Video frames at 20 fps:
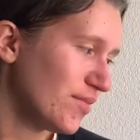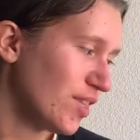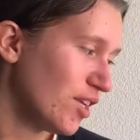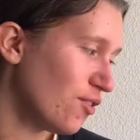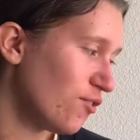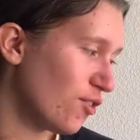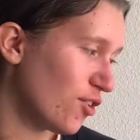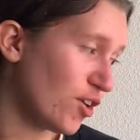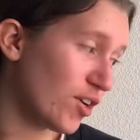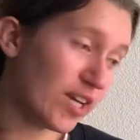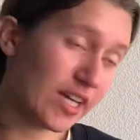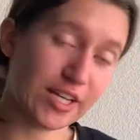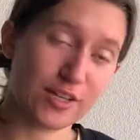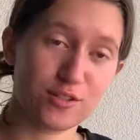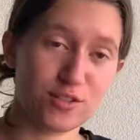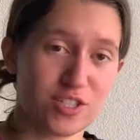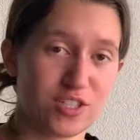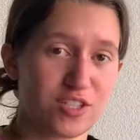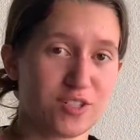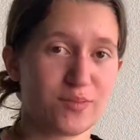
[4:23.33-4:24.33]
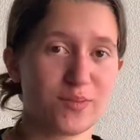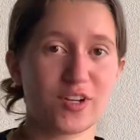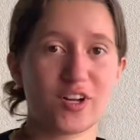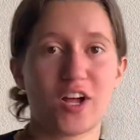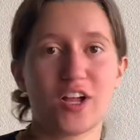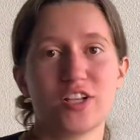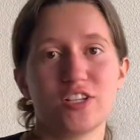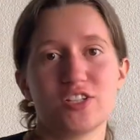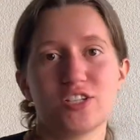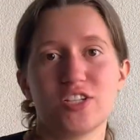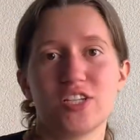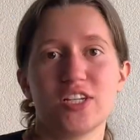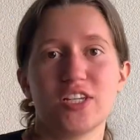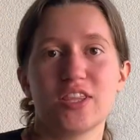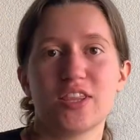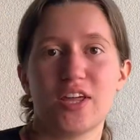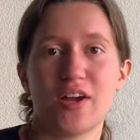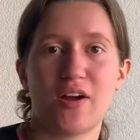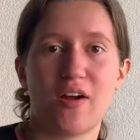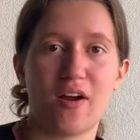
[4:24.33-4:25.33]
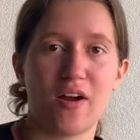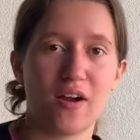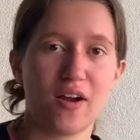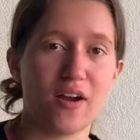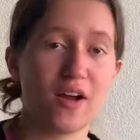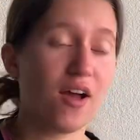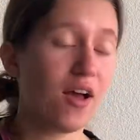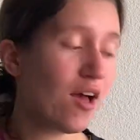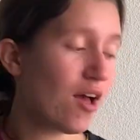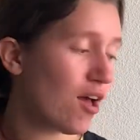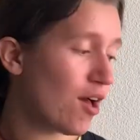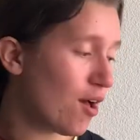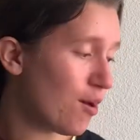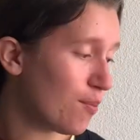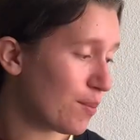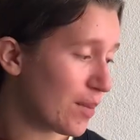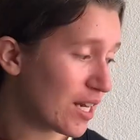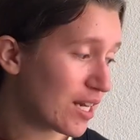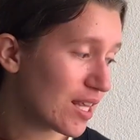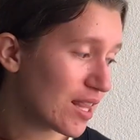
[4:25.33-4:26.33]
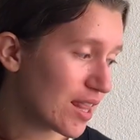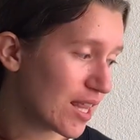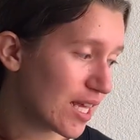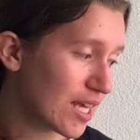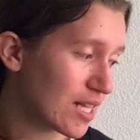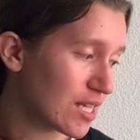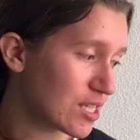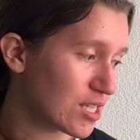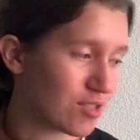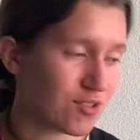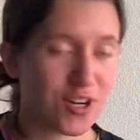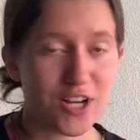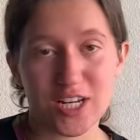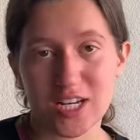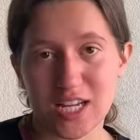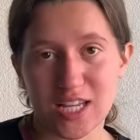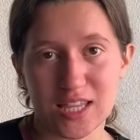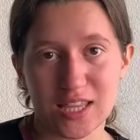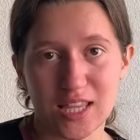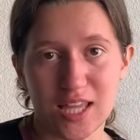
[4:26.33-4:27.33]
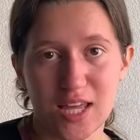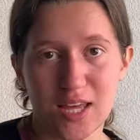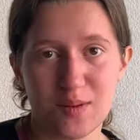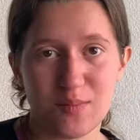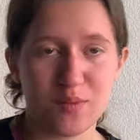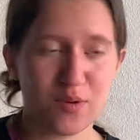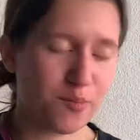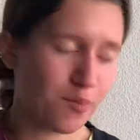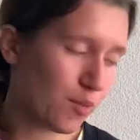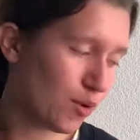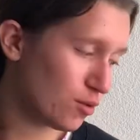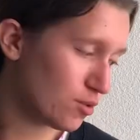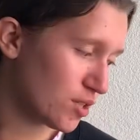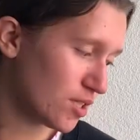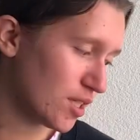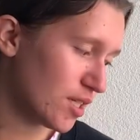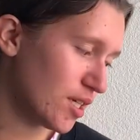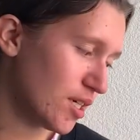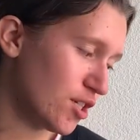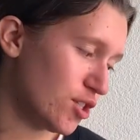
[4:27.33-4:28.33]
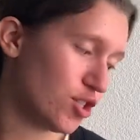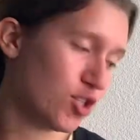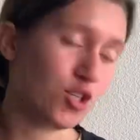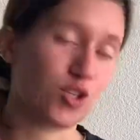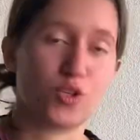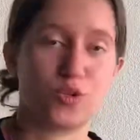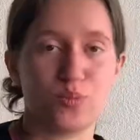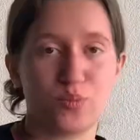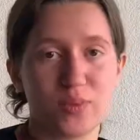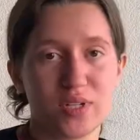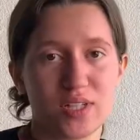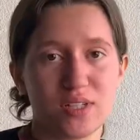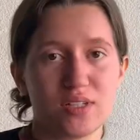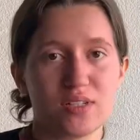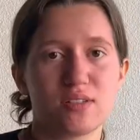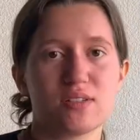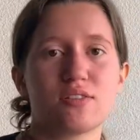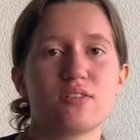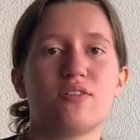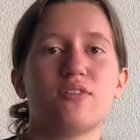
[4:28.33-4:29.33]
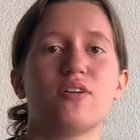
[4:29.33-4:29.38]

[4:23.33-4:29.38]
For their ecosystem ecology, there are many things threatening them. Mostly it's humans.